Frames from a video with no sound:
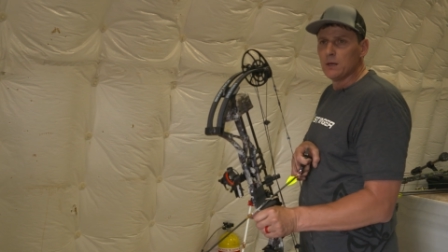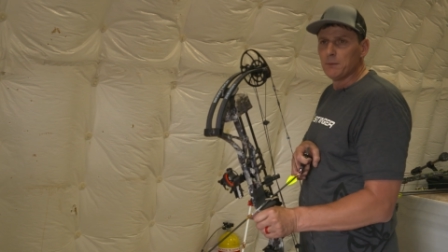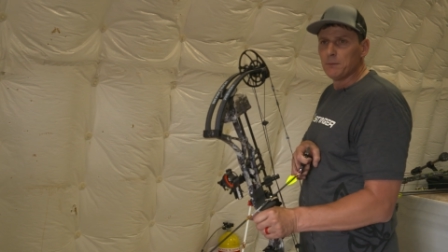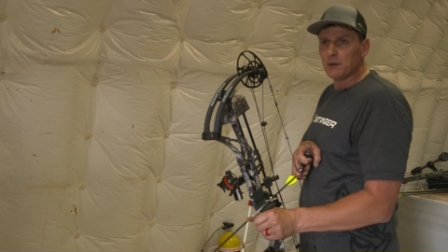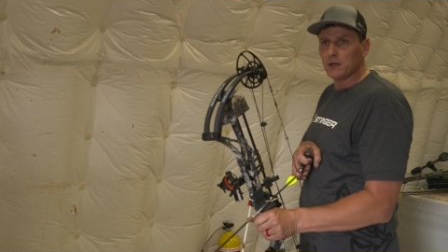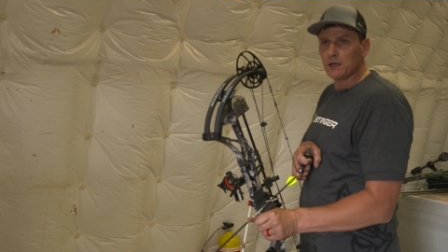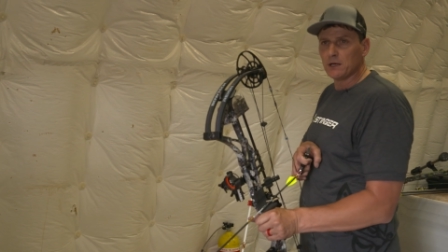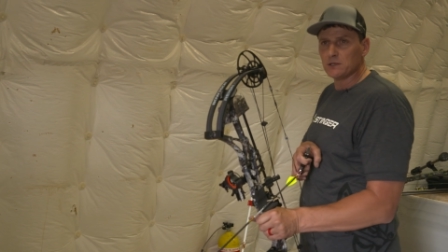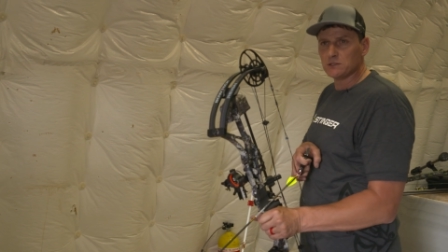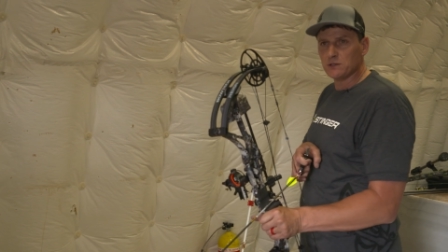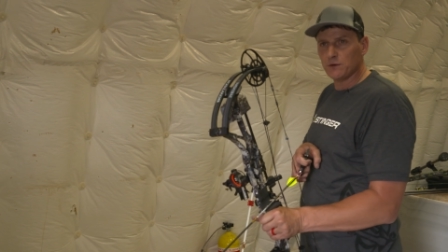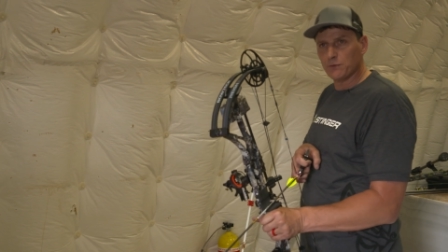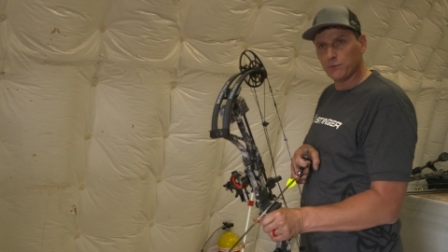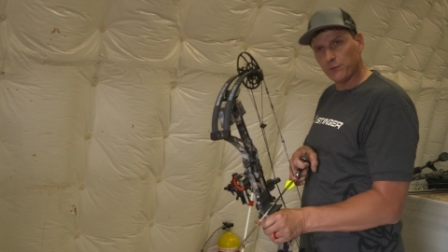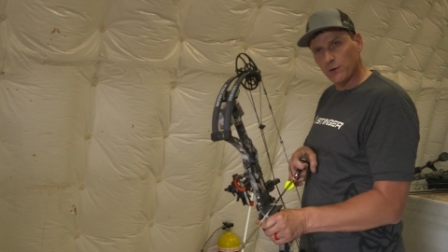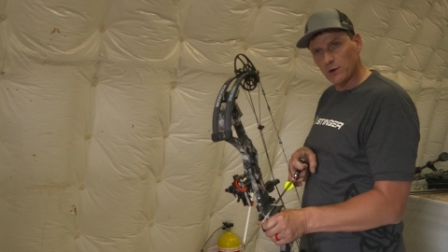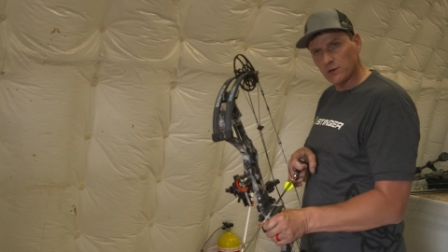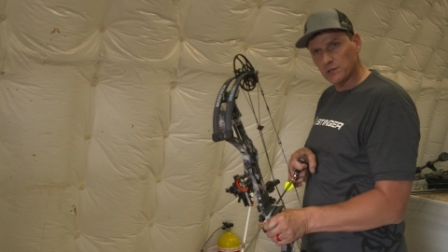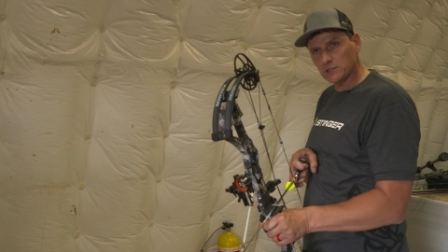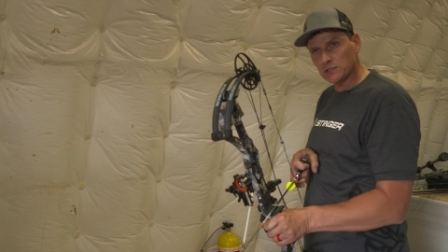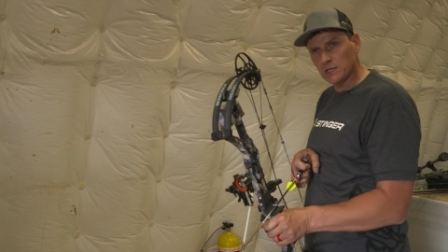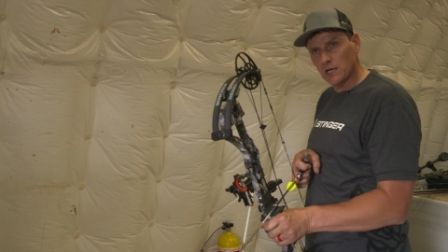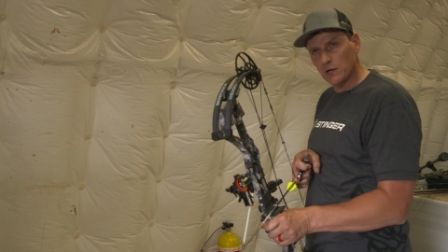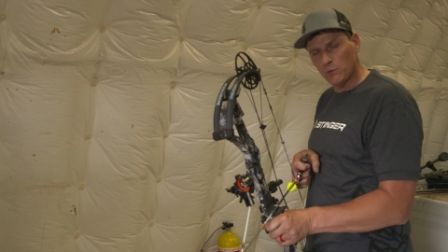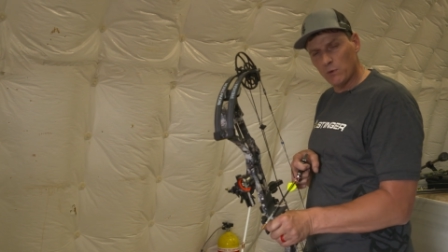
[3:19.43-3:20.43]
because the
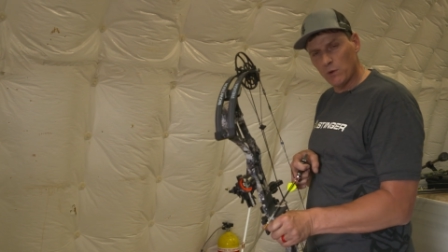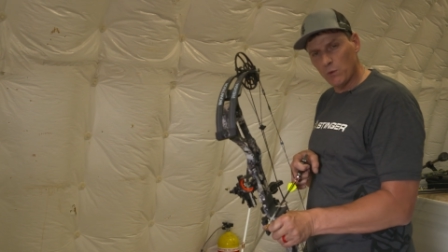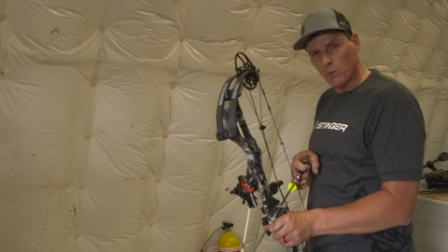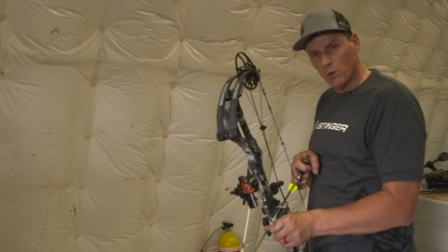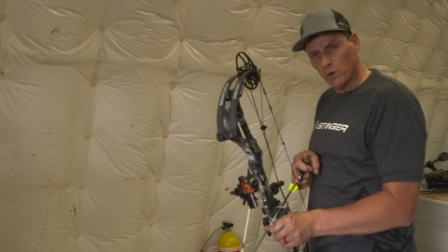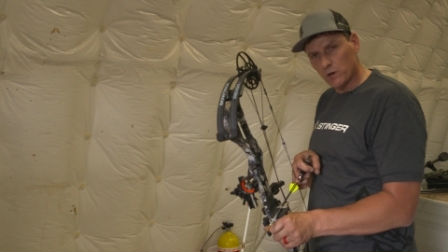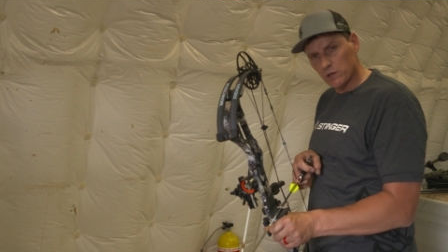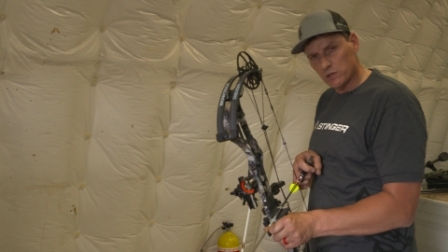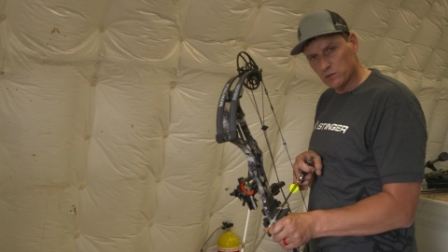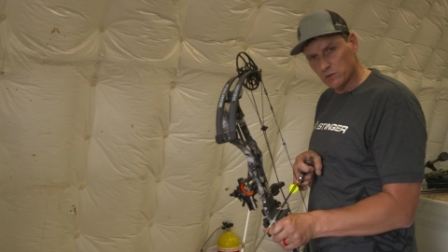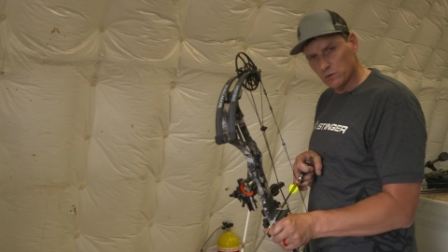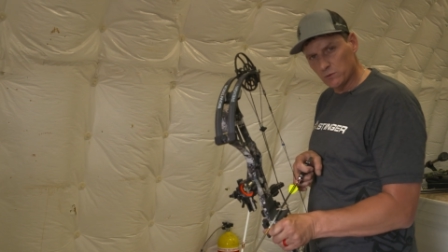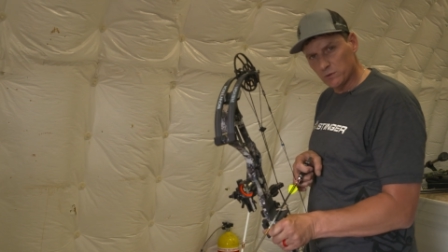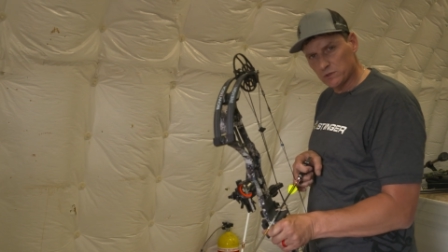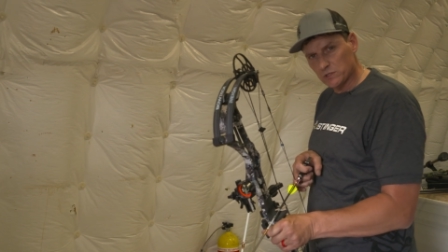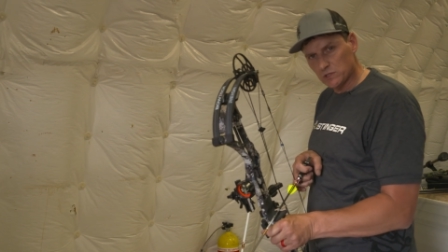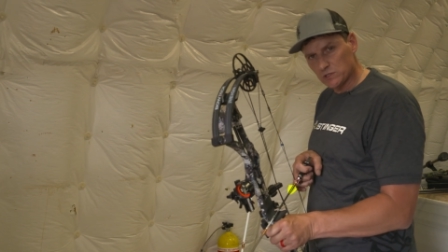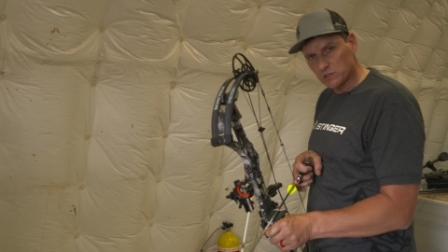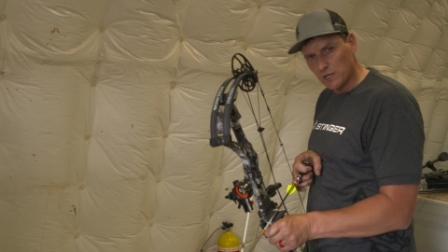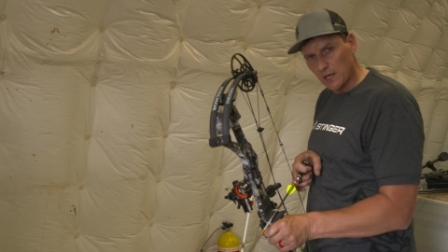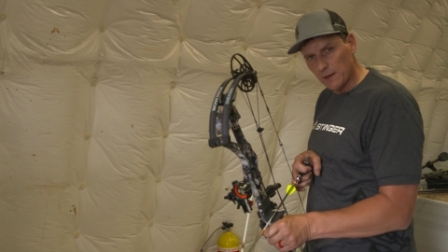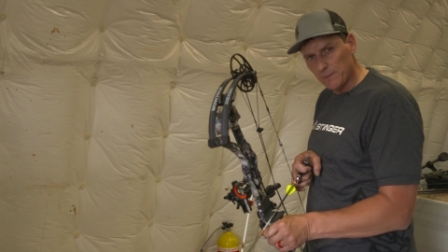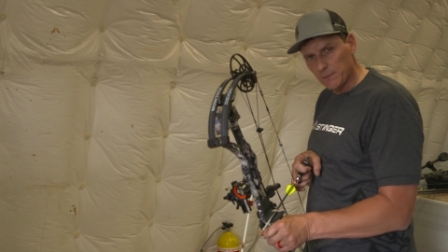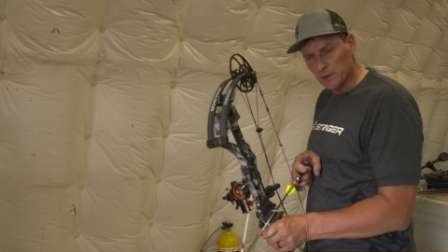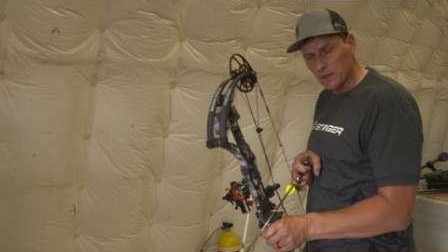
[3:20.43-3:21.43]
first thing we want to do with the
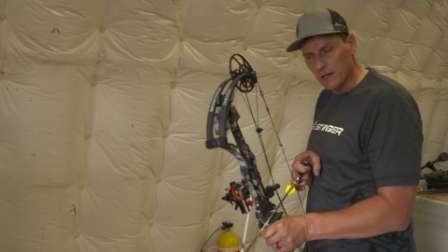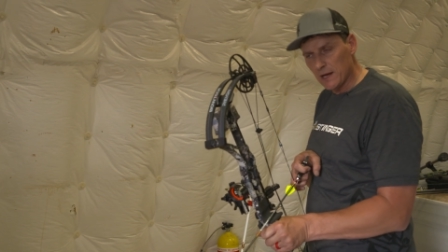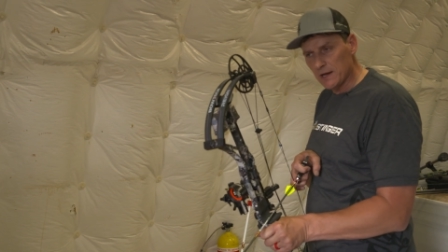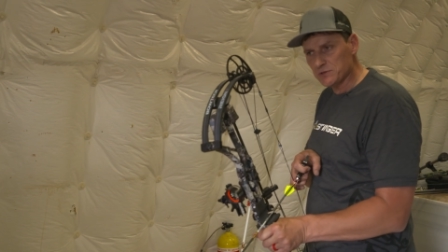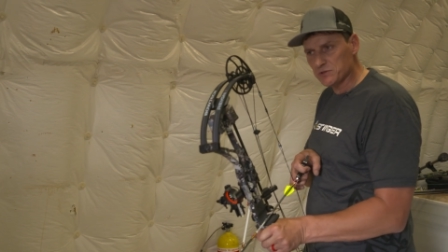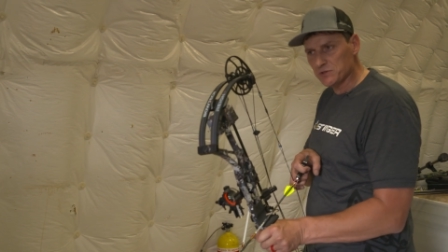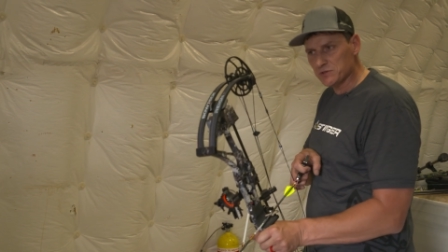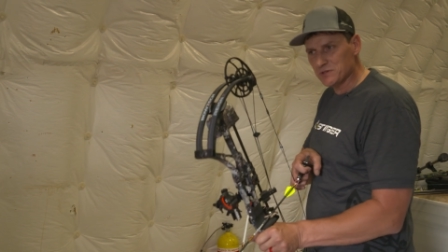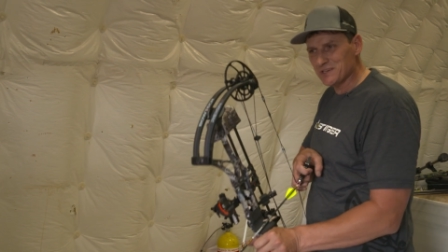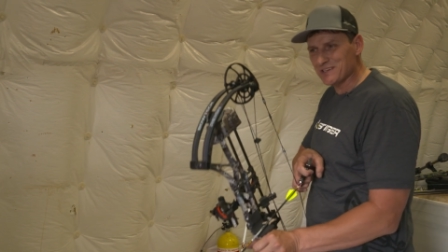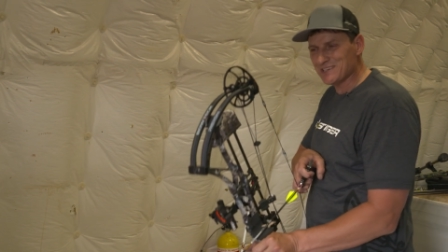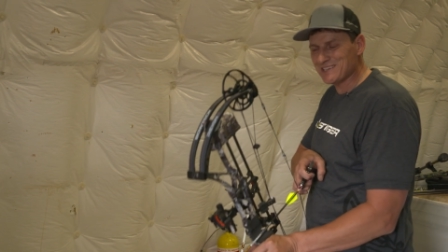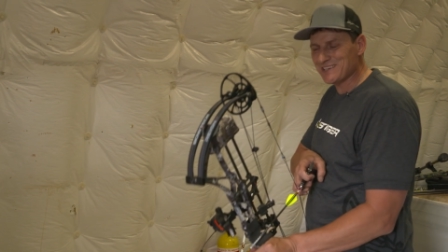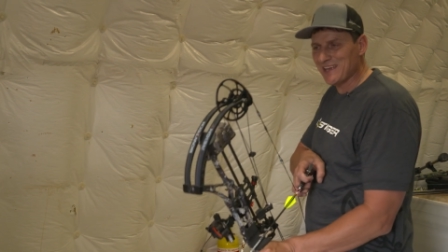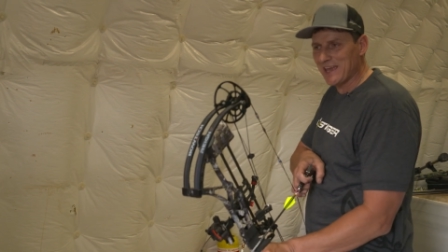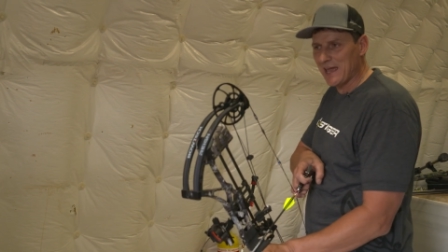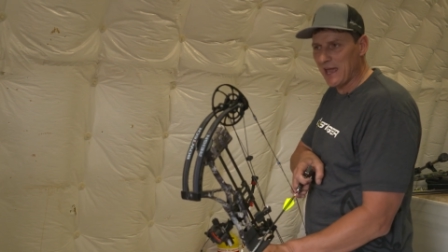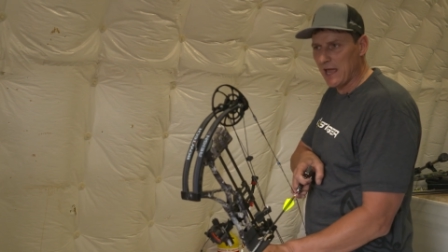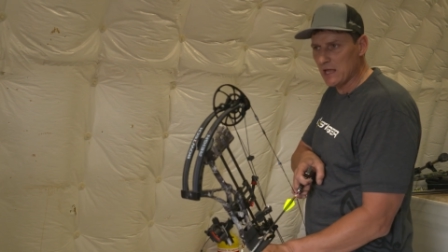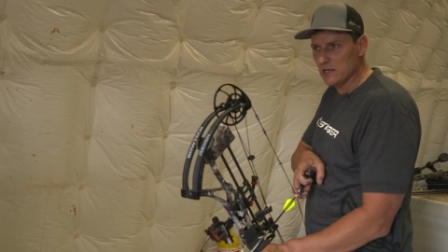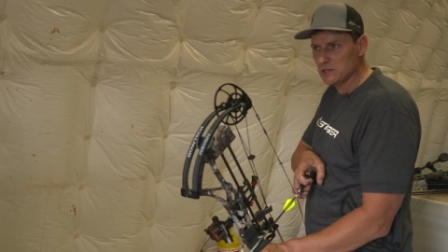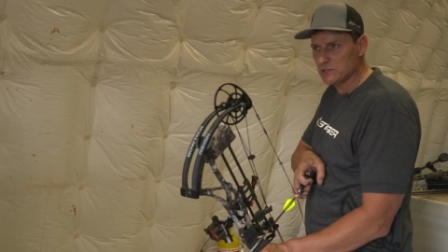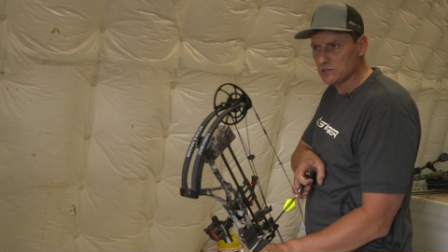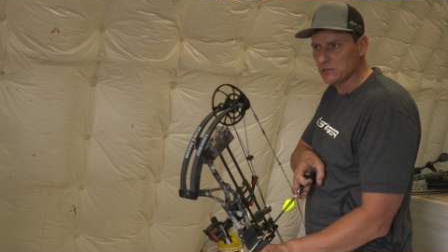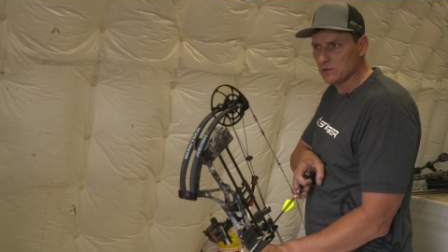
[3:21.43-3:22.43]
stabilizers is
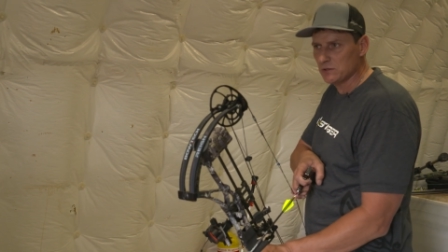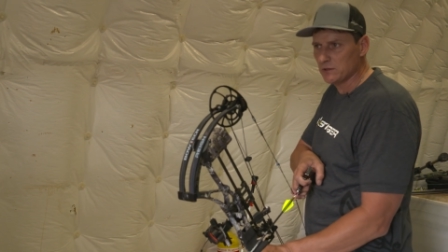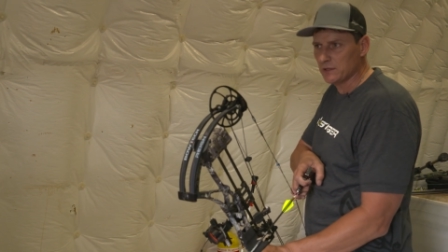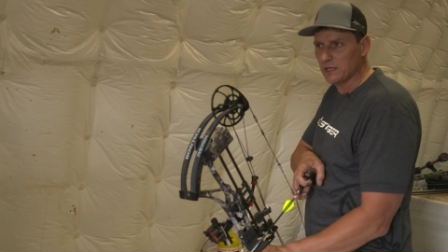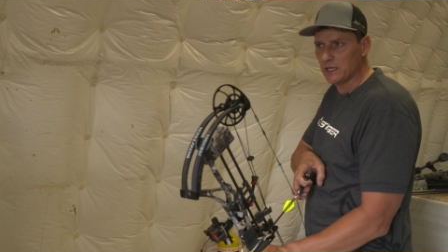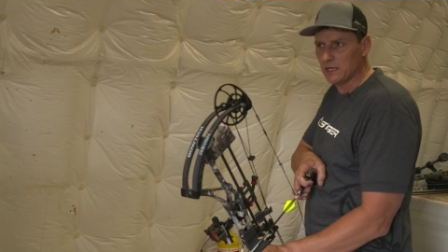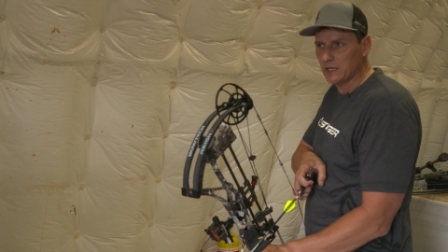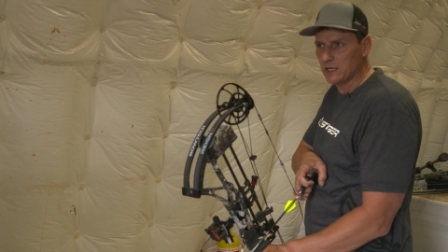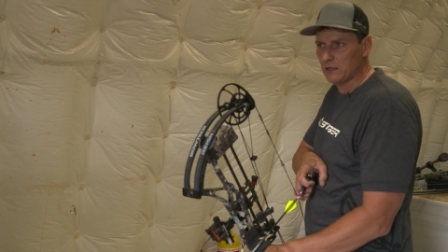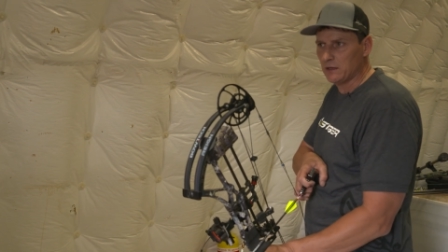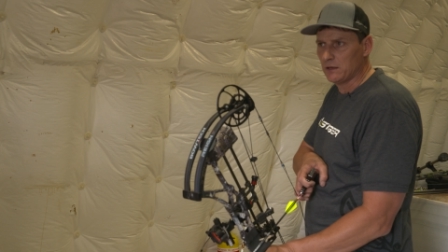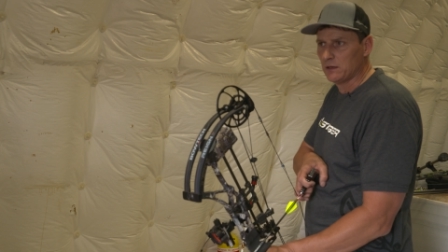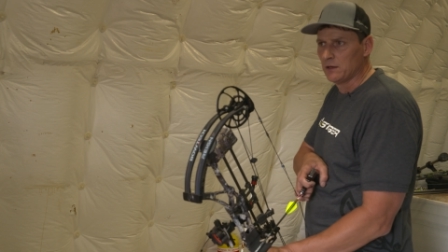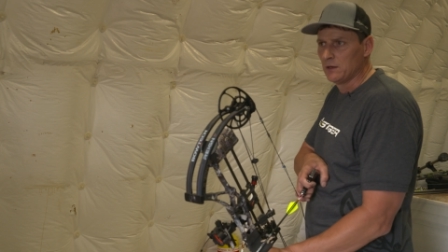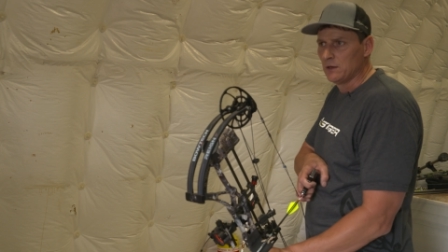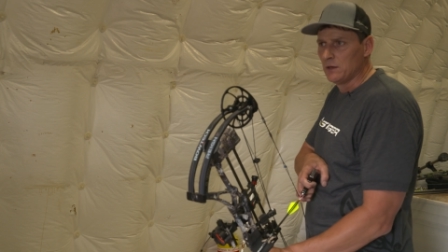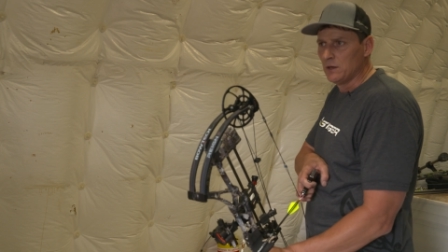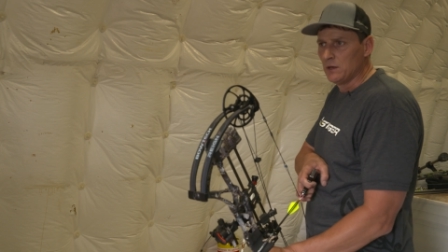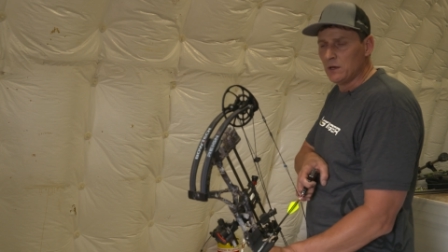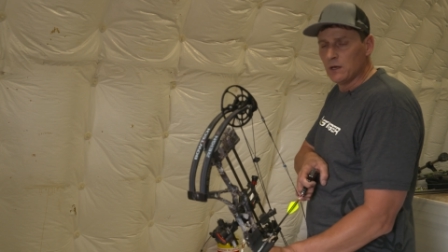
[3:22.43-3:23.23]
cancel any